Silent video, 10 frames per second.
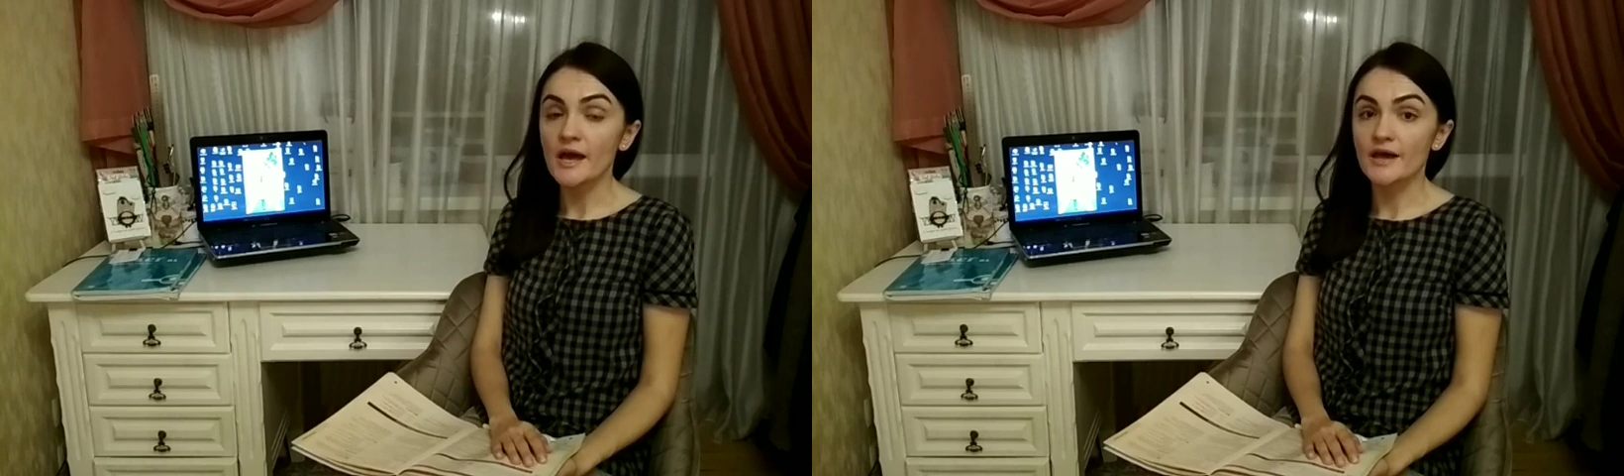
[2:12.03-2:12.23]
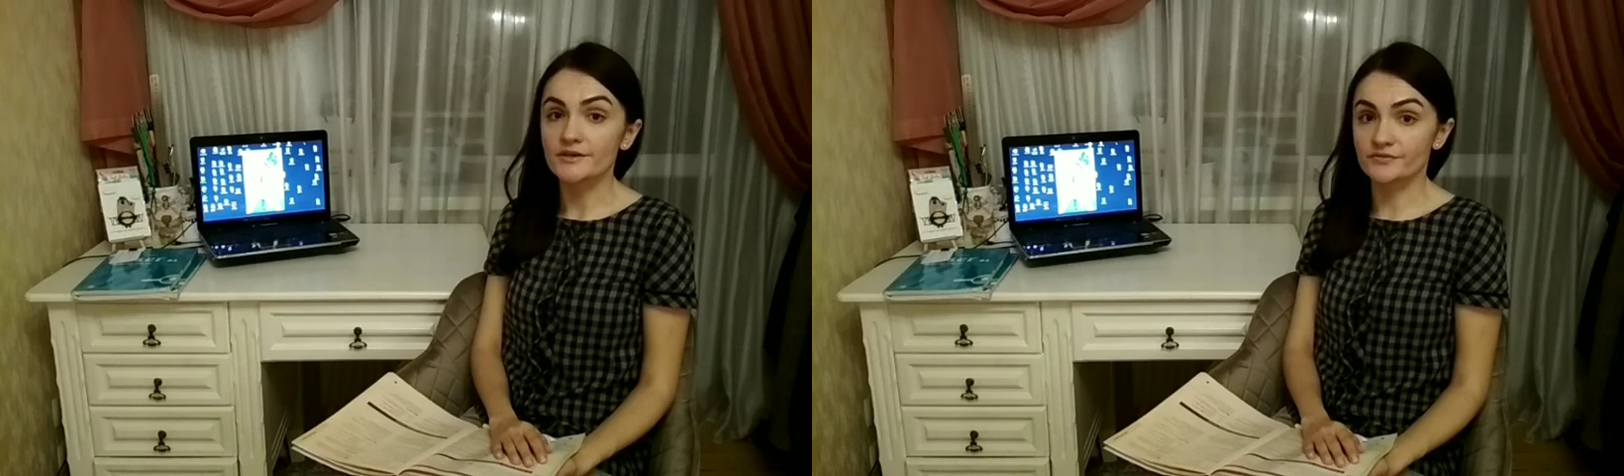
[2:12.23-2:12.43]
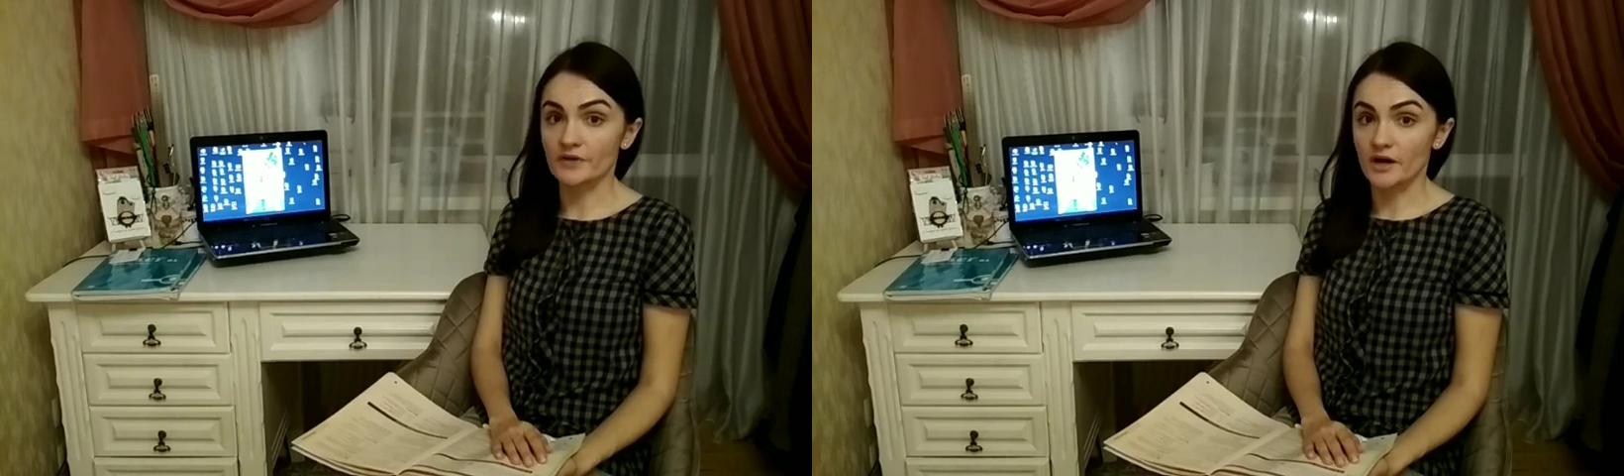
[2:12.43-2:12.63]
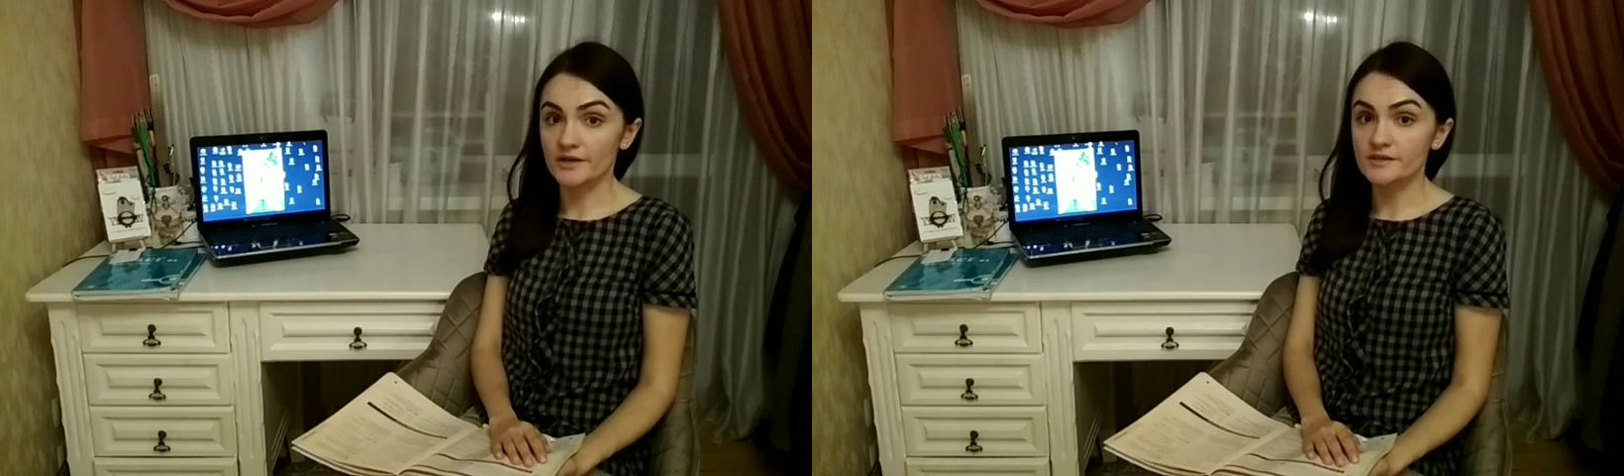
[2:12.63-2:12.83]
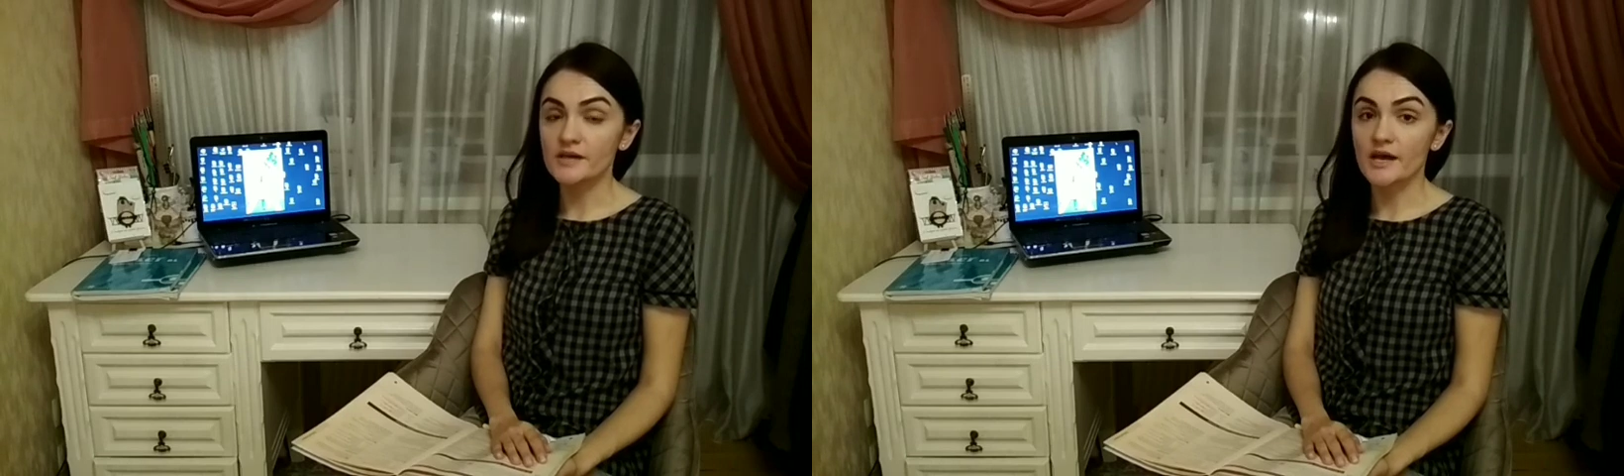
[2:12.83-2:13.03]

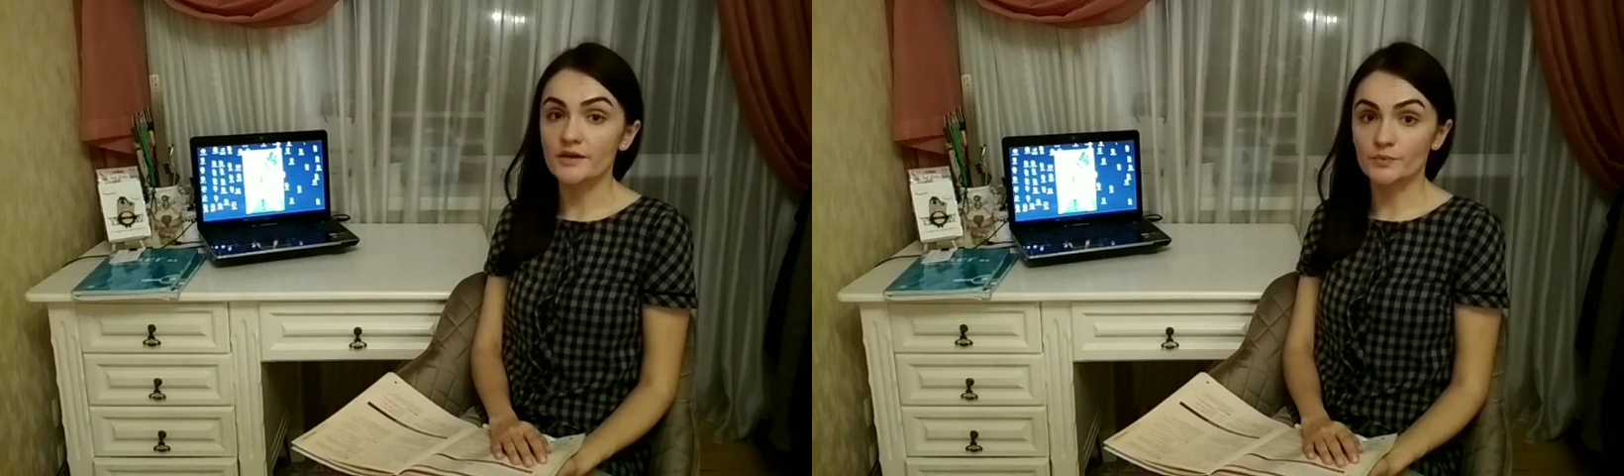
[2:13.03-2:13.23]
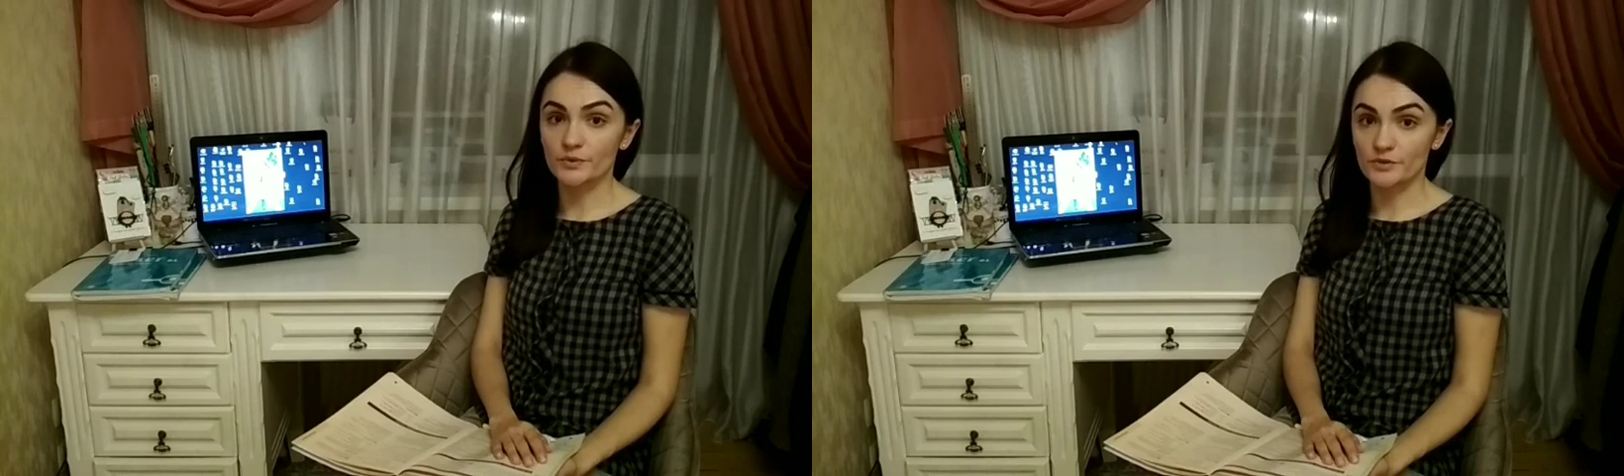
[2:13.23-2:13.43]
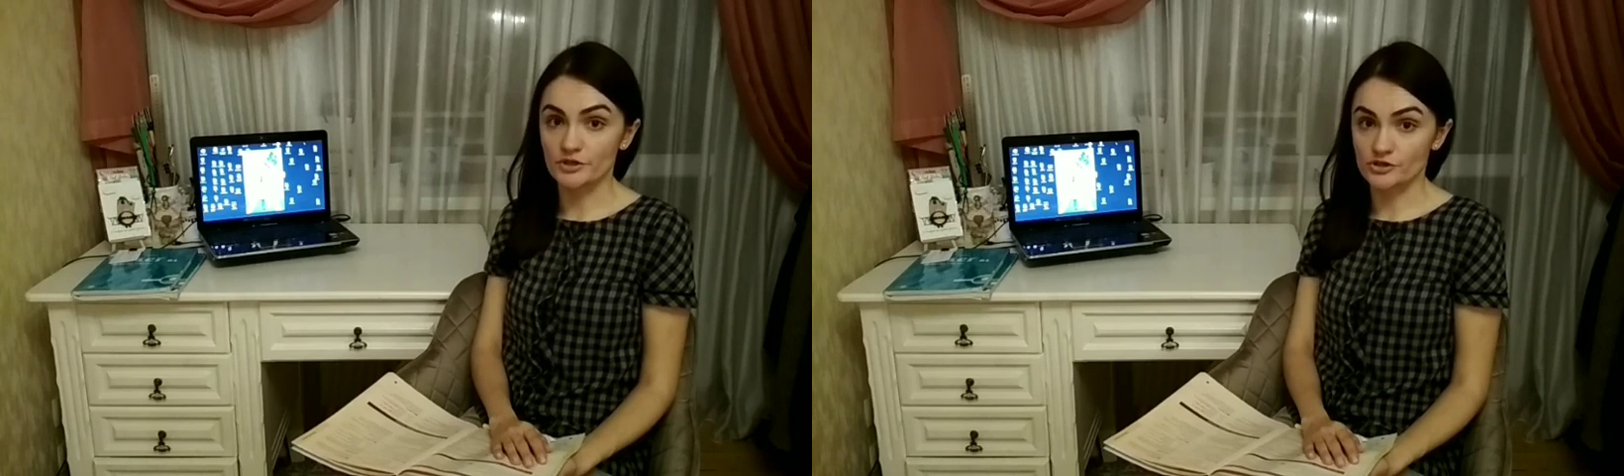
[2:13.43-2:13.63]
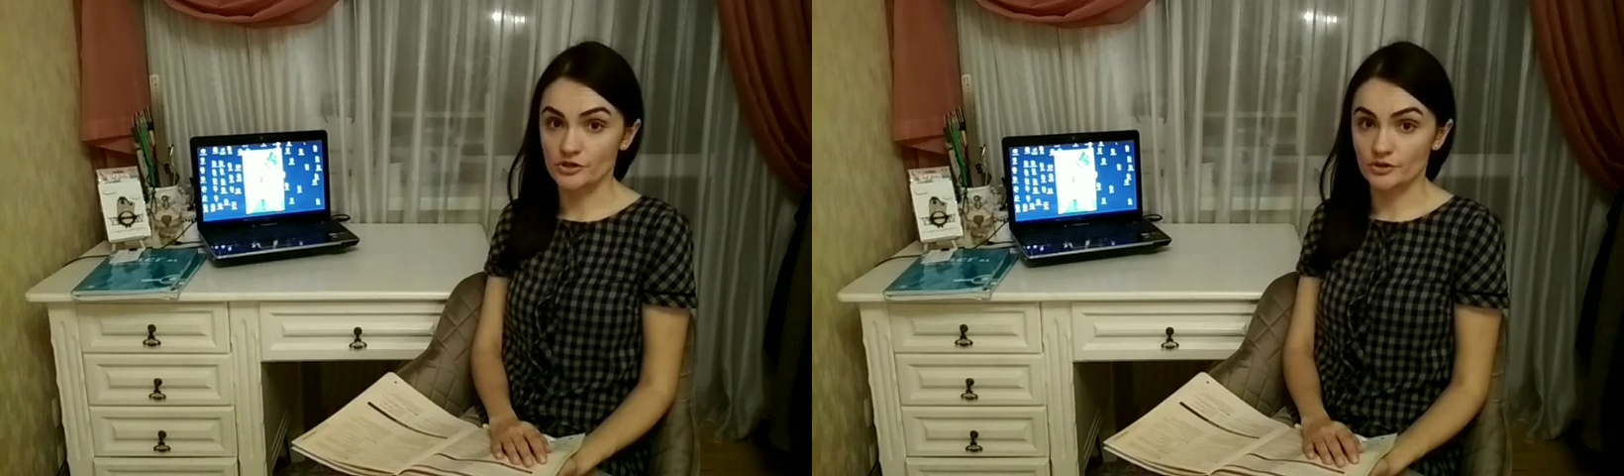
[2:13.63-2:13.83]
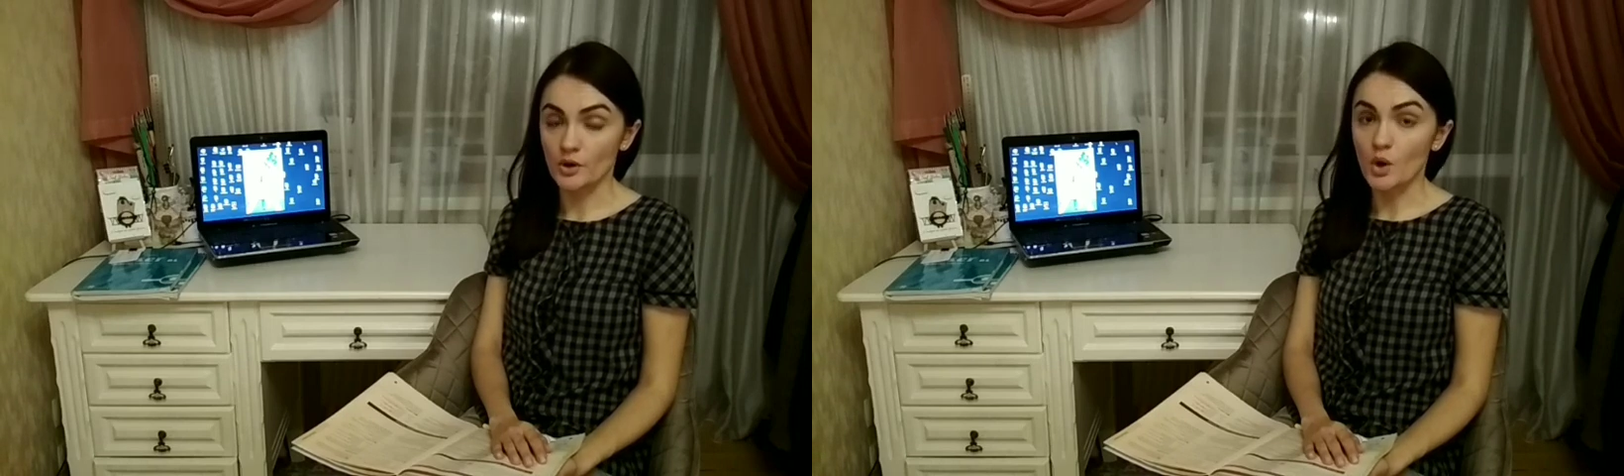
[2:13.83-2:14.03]
advice, and
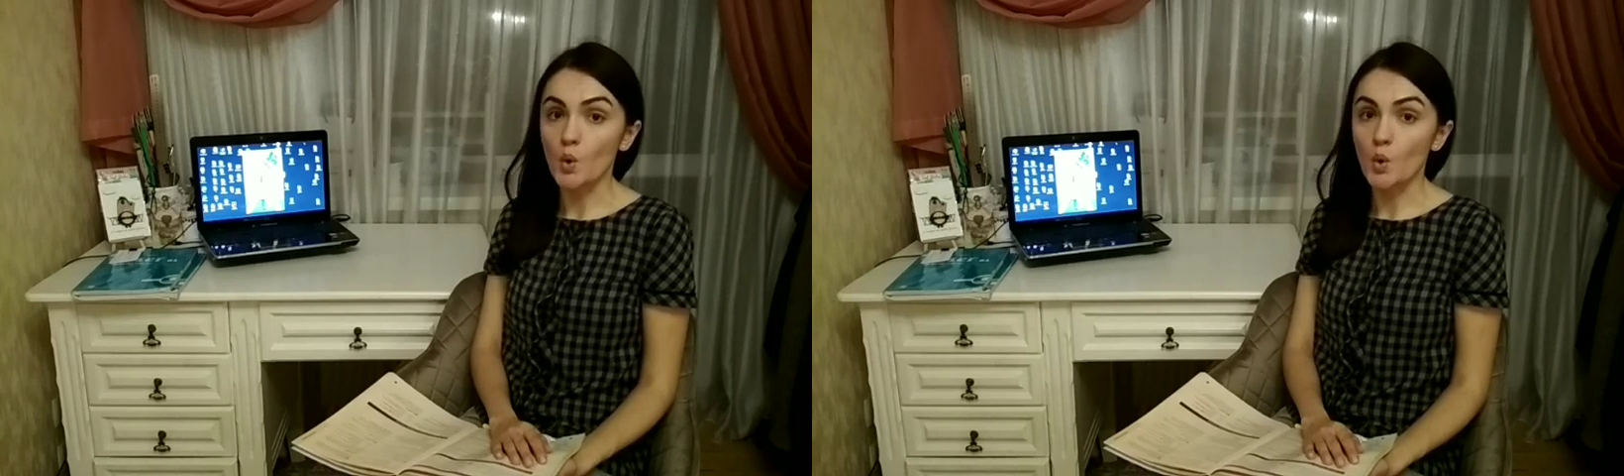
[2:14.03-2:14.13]
permission.